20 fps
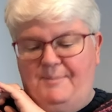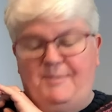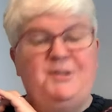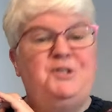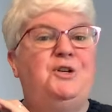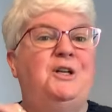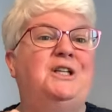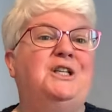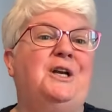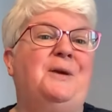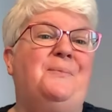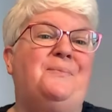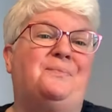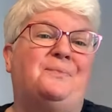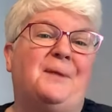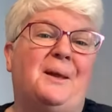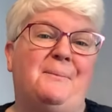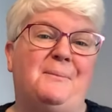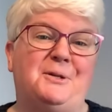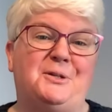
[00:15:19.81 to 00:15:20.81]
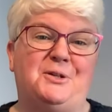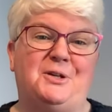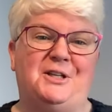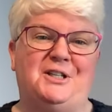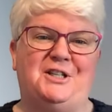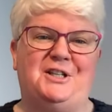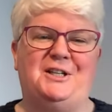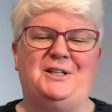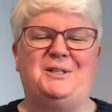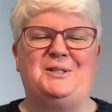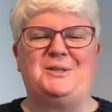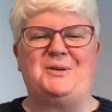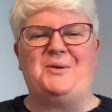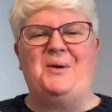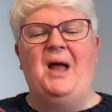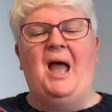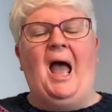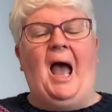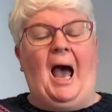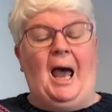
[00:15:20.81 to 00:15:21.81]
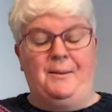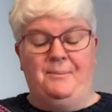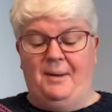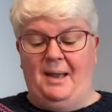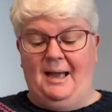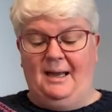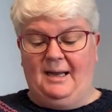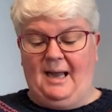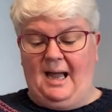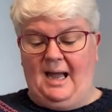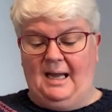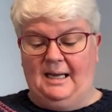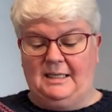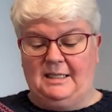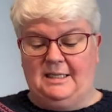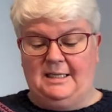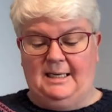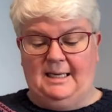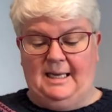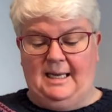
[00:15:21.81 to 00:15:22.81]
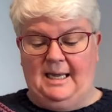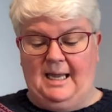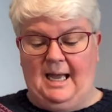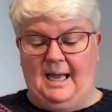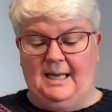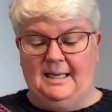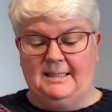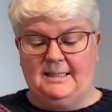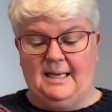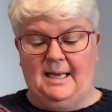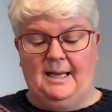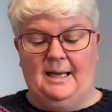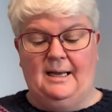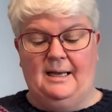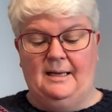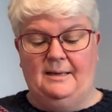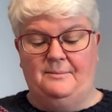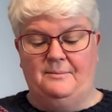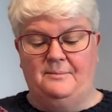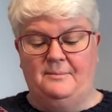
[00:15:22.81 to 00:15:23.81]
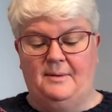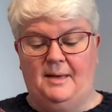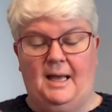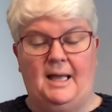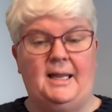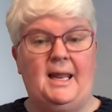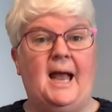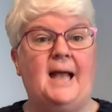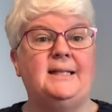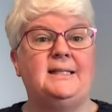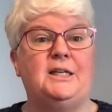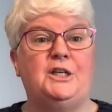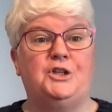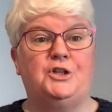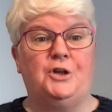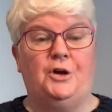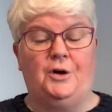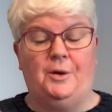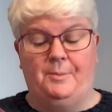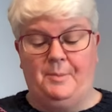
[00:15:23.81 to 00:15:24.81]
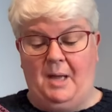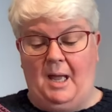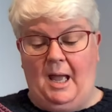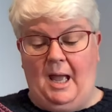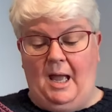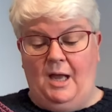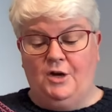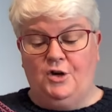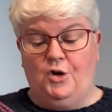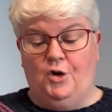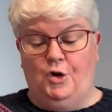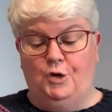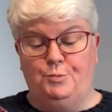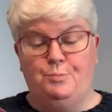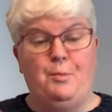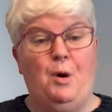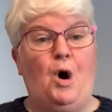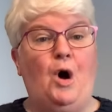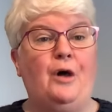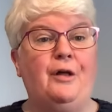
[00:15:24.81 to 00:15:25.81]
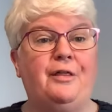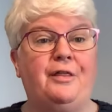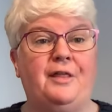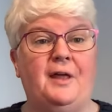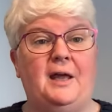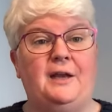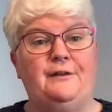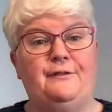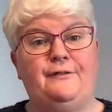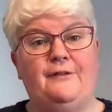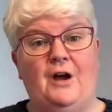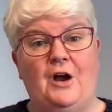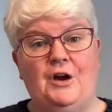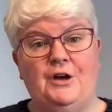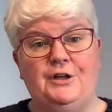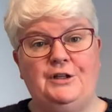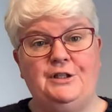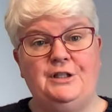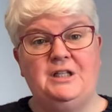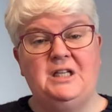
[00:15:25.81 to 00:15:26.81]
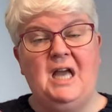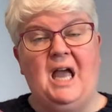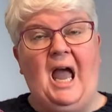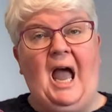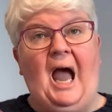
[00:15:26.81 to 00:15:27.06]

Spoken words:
Patricia. So, and Becca actually has an Etsy shop called Moth and Found.